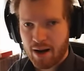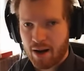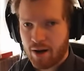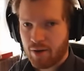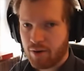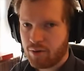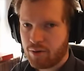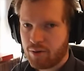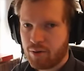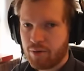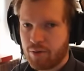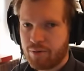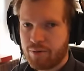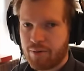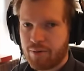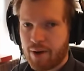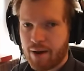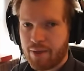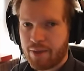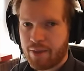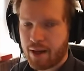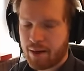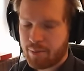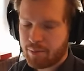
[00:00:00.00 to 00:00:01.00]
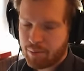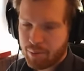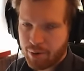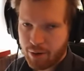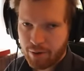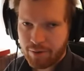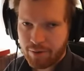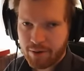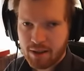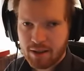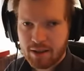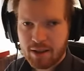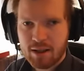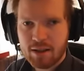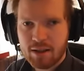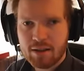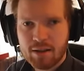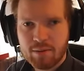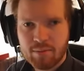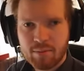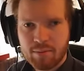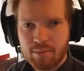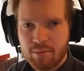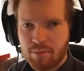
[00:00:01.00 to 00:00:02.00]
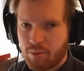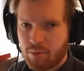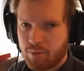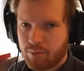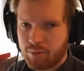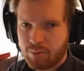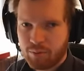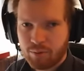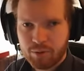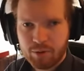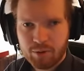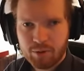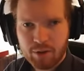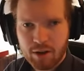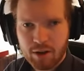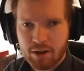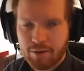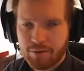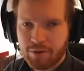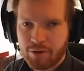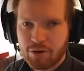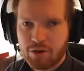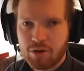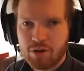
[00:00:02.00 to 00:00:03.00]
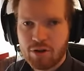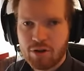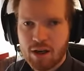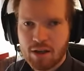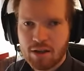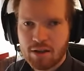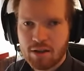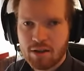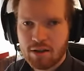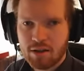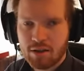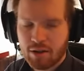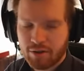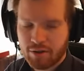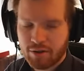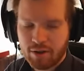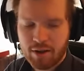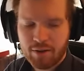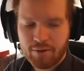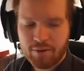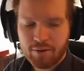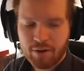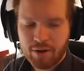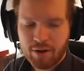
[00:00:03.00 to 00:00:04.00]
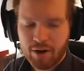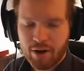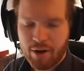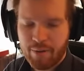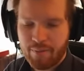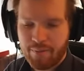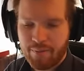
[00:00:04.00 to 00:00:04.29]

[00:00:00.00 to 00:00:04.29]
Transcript: how do you find that perfect system, the different suggestions or the different